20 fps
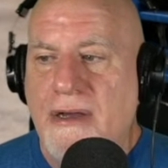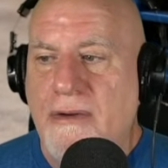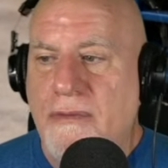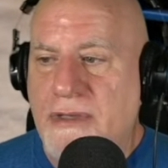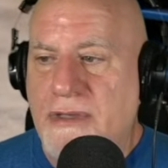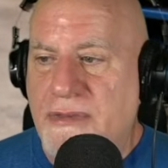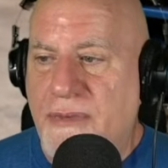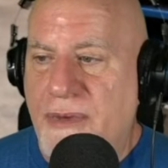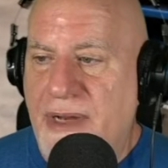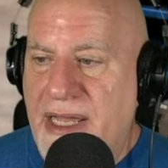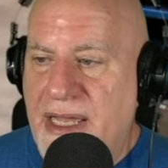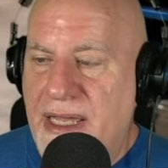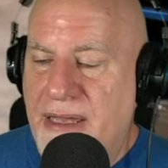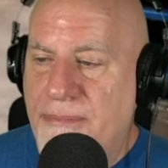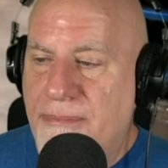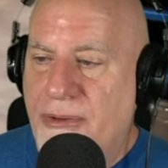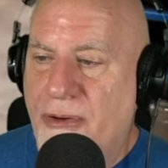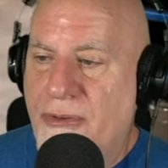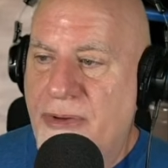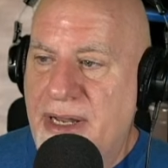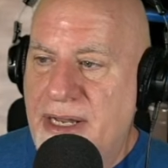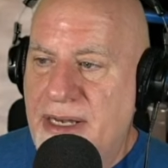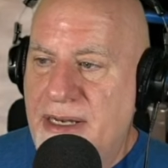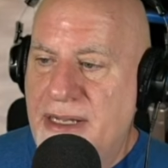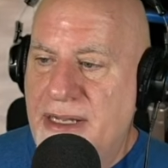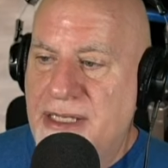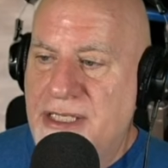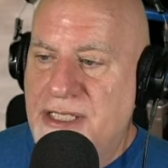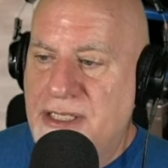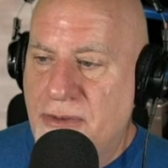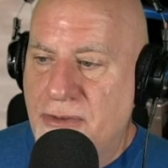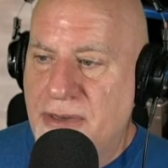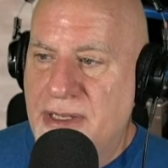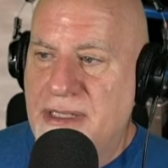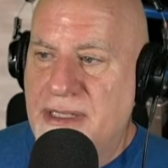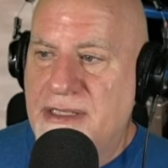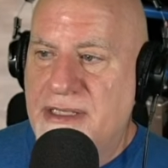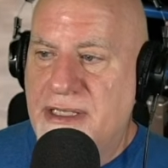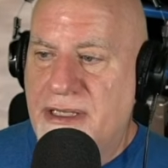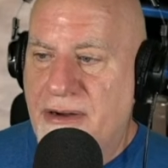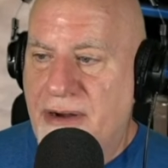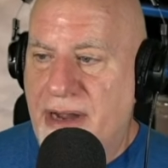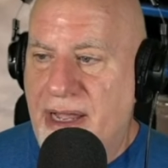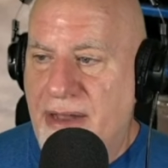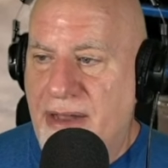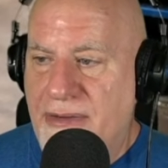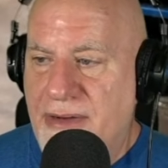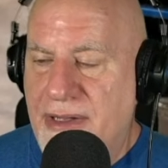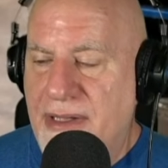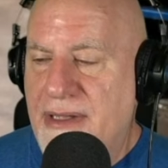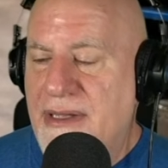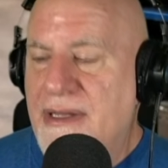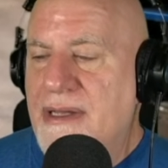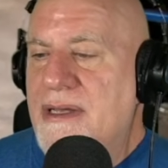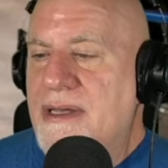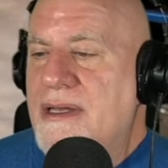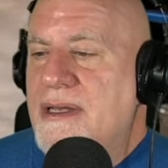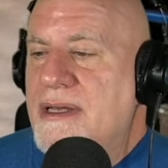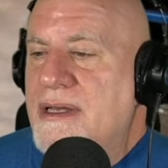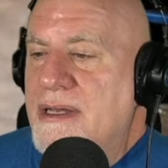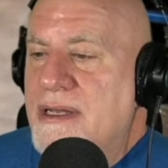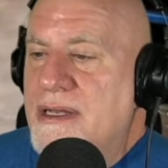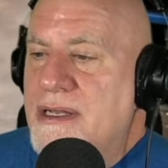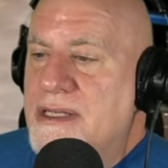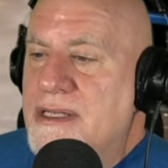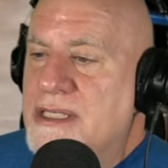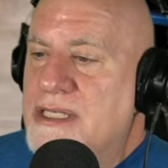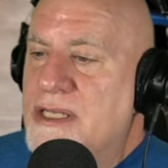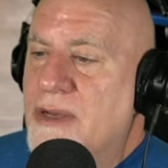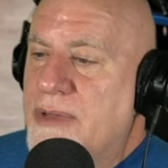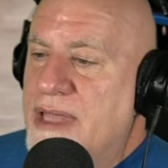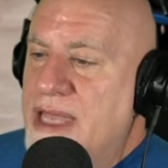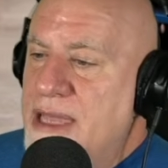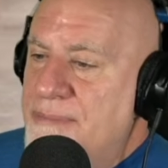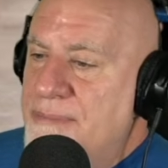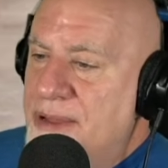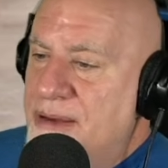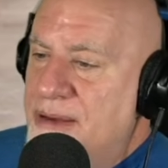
was when a component is shorted to ground. So keep in